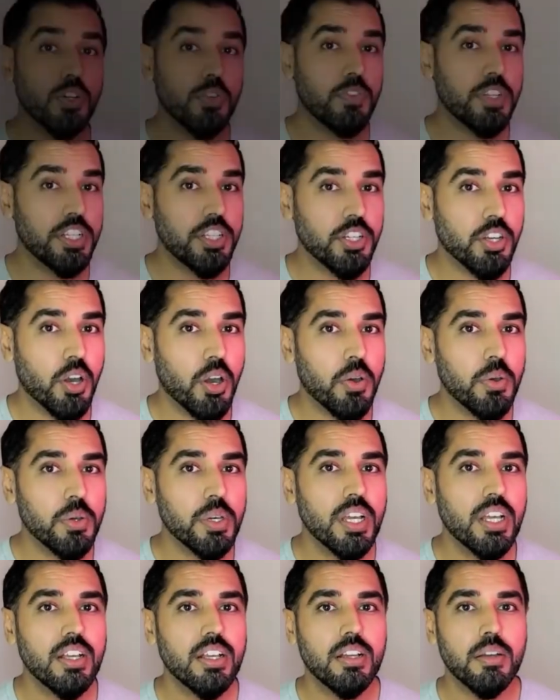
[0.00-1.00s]
your video
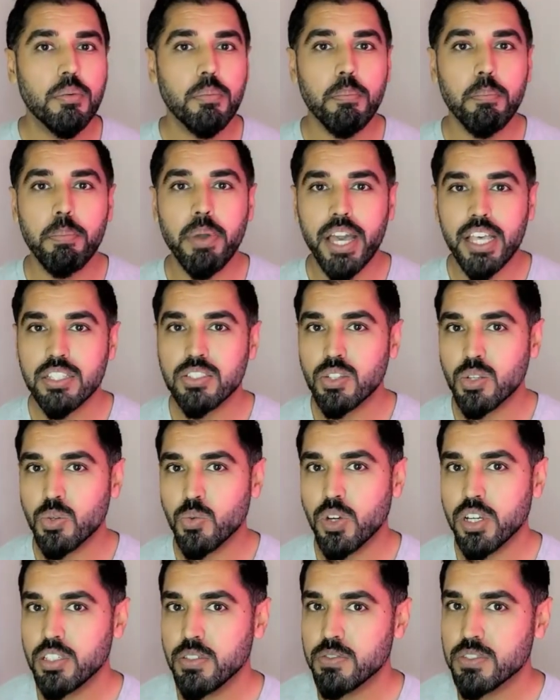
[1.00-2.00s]
based on
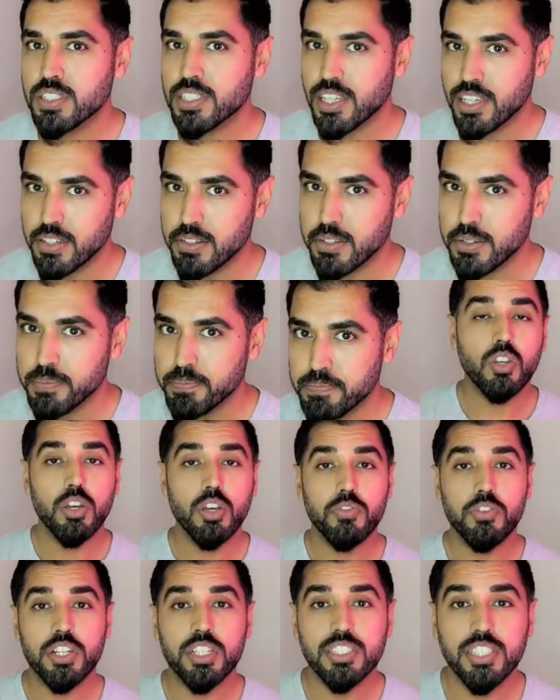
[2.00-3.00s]
what you've said.
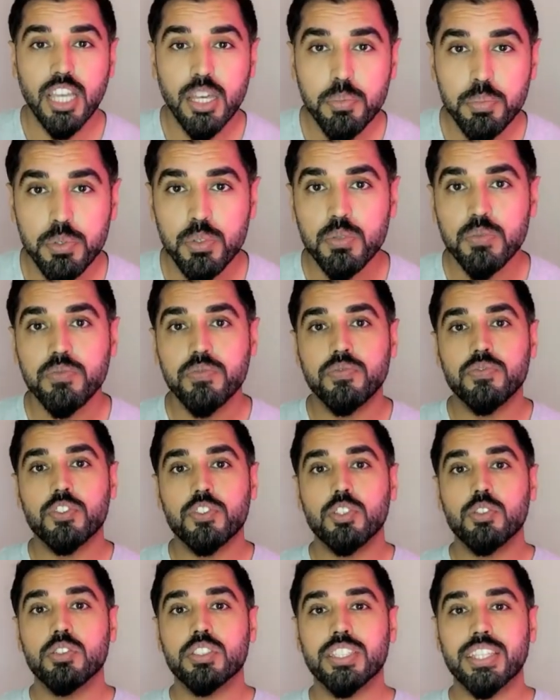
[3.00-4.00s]
So for example,
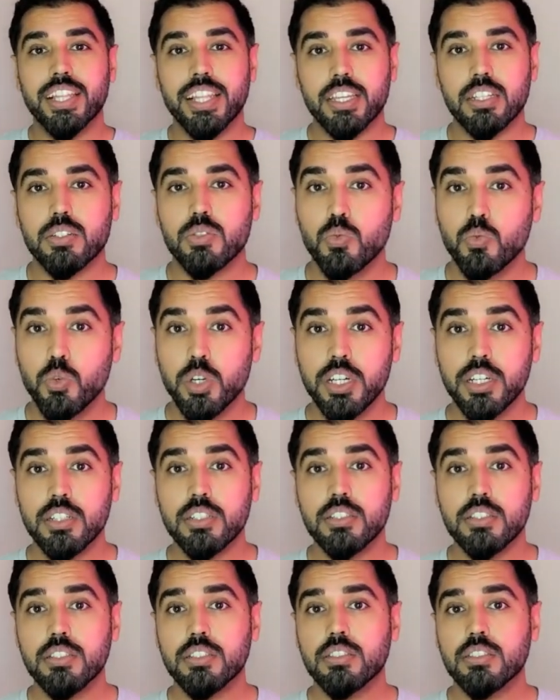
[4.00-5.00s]
you select
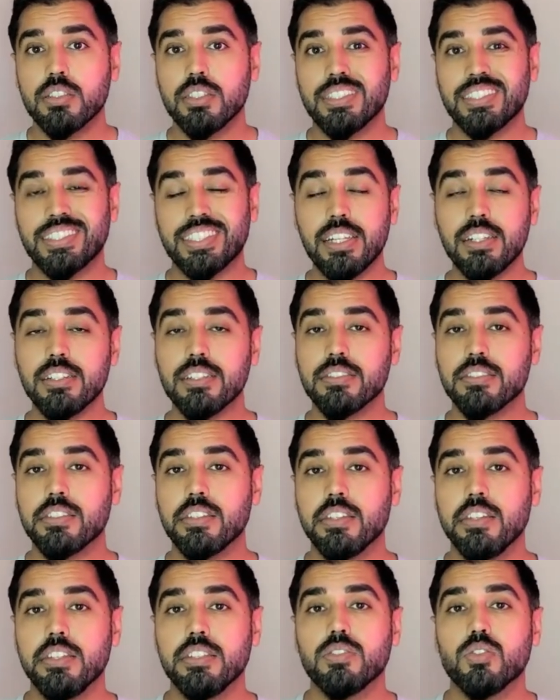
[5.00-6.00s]
words,
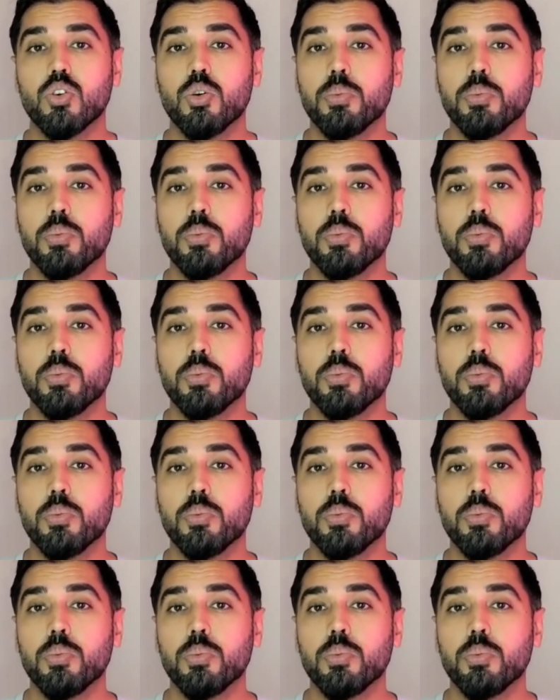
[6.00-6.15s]
sentences,